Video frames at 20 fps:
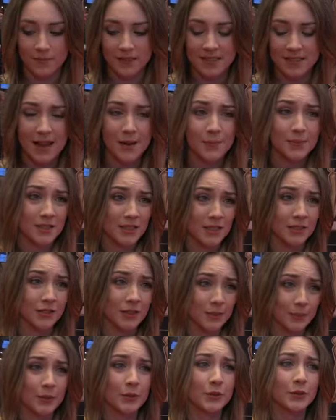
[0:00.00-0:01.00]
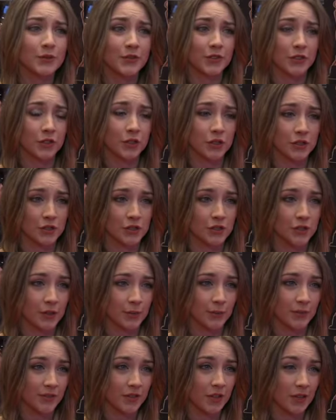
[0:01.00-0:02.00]
It's an absolutely beautiful country.
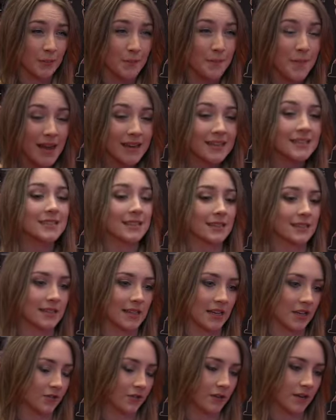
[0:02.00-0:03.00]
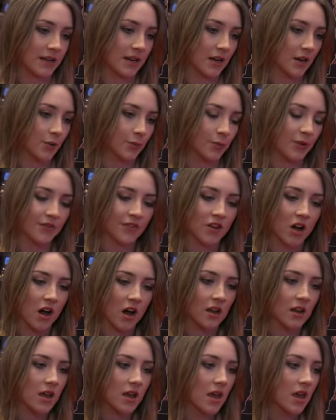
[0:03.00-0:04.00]
We've got amazing scenery here. We've
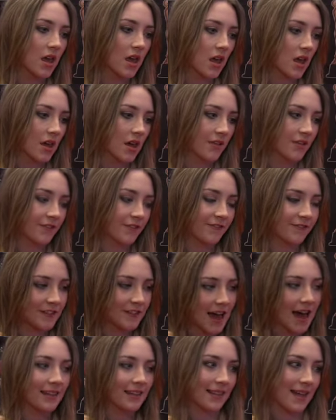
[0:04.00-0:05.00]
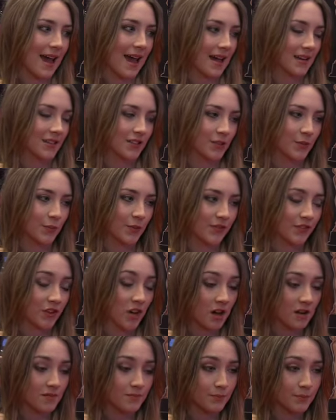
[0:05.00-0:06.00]
got flat land. We've
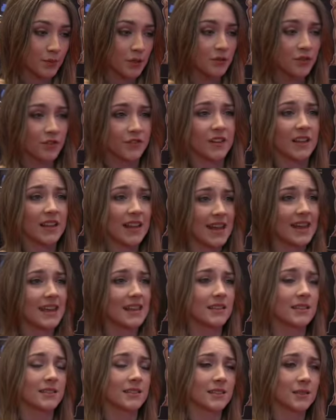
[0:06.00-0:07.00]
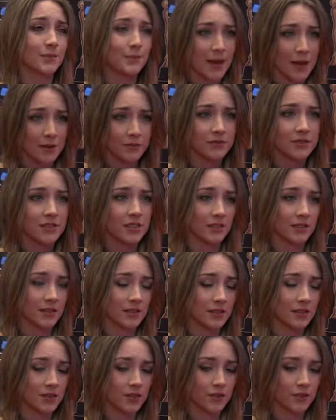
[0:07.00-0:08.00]
got beautiful hills,
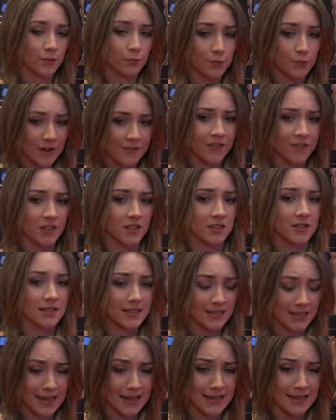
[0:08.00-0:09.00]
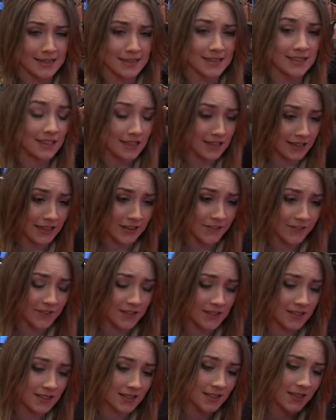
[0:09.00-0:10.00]
mountains, rivers, seas,
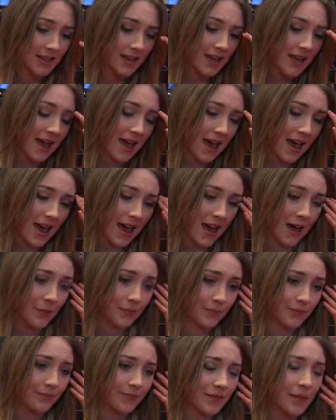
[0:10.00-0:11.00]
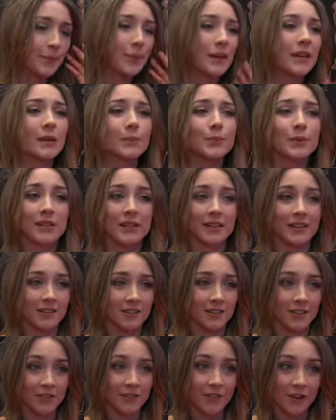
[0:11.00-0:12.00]
cliffs. The people here
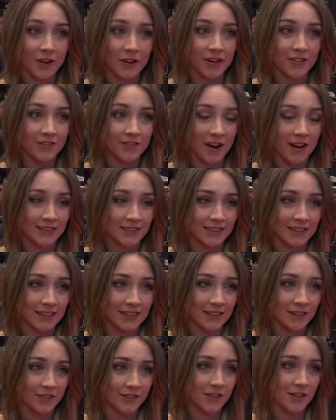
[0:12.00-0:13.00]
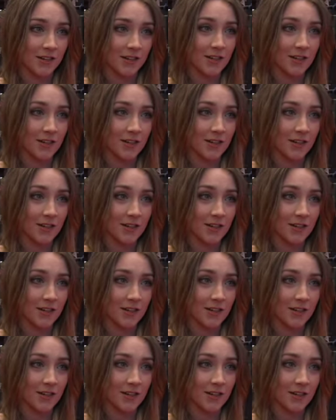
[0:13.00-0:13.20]
are very friendly. They're very